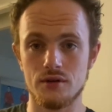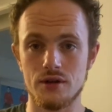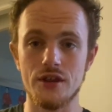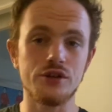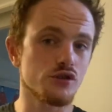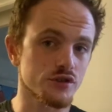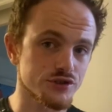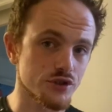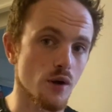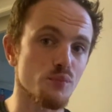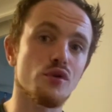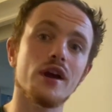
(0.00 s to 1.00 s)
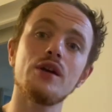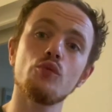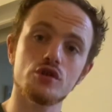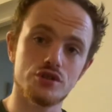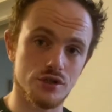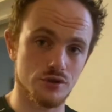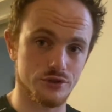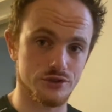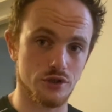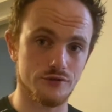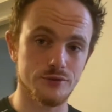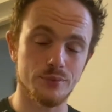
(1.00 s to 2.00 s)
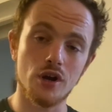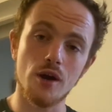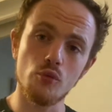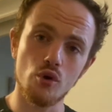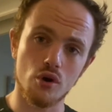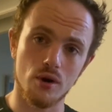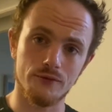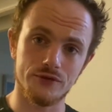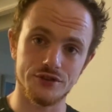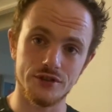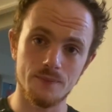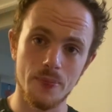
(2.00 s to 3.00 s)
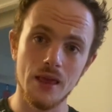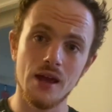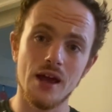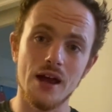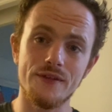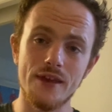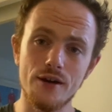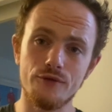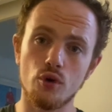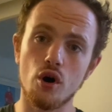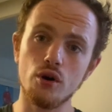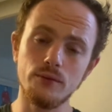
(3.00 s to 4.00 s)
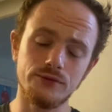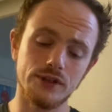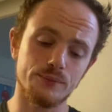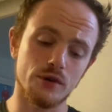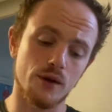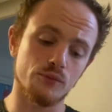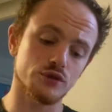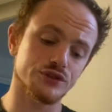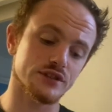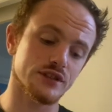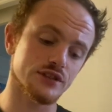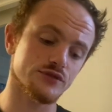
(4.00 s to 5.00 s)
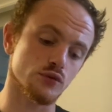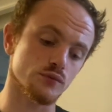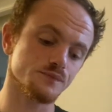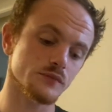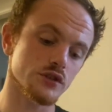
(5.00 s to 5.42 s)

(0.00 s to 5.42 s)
Then you can start brainwashing yourself to become more confident, and therefore hopefully become more successful.